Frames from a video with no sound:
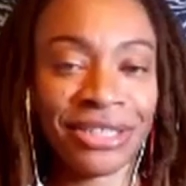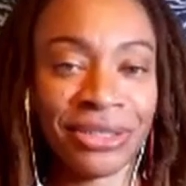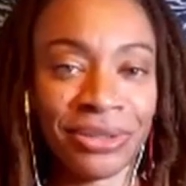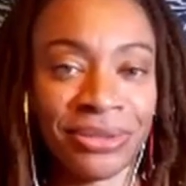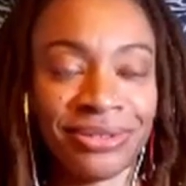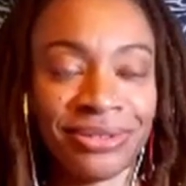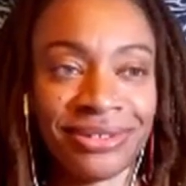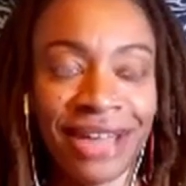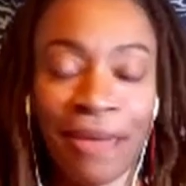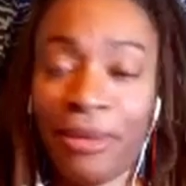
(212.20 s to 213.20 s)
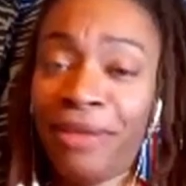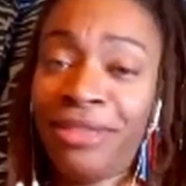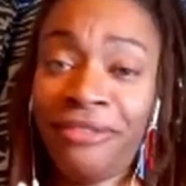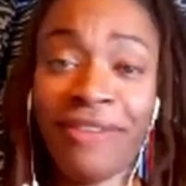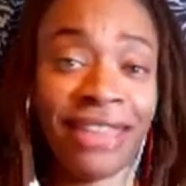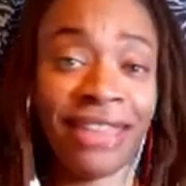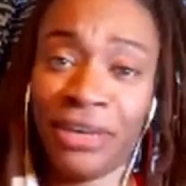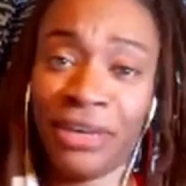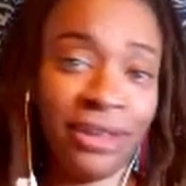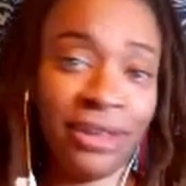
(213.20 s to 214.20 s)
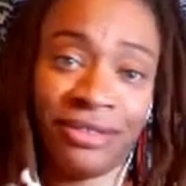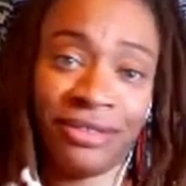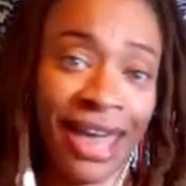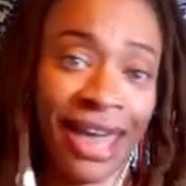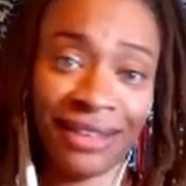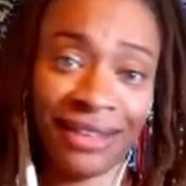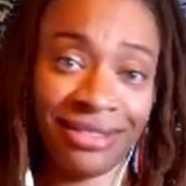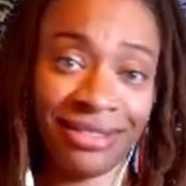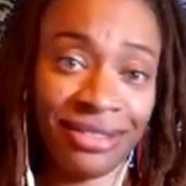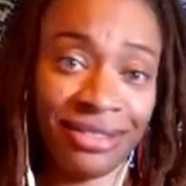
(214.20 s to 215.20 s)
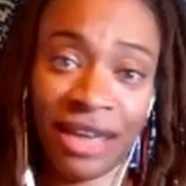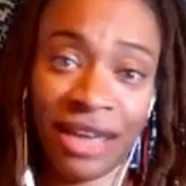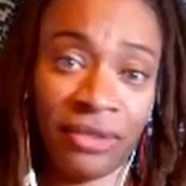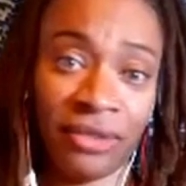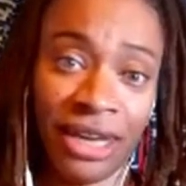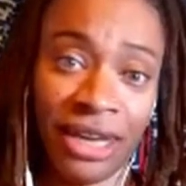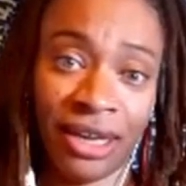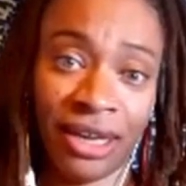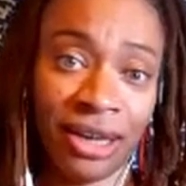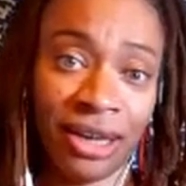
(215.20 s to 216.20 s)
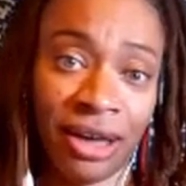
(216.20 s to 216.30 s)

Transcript: you. I mean, the fact that you went through that, then